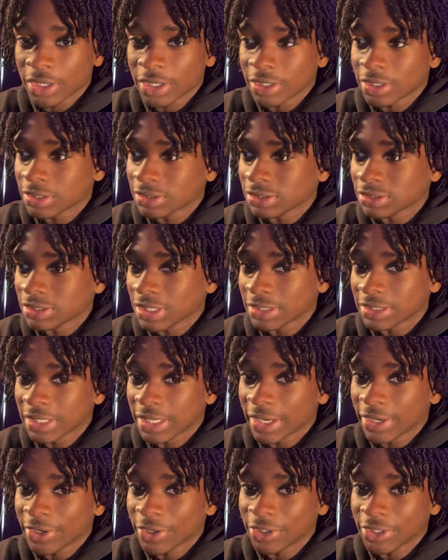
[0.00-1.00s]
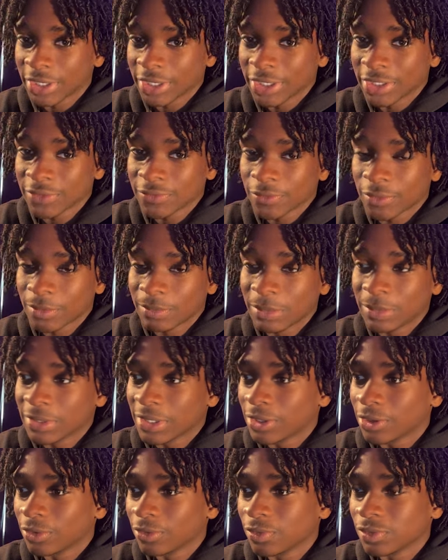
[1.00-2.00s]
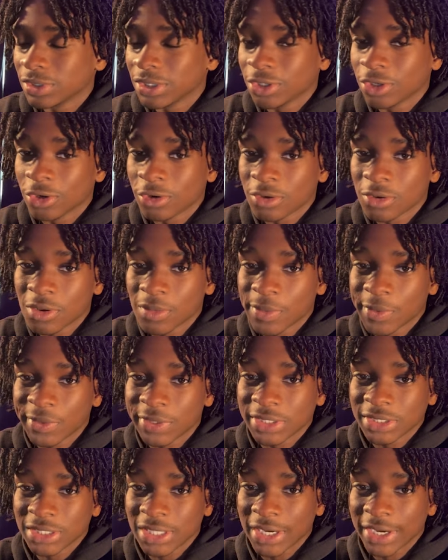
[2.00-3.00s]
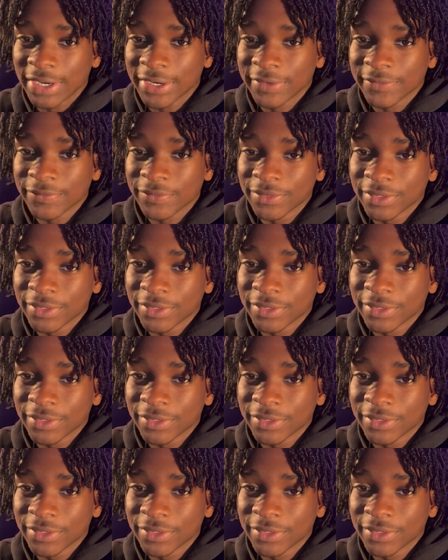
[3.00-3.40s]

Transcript: because it's not that entertaining for people that don't really know about design.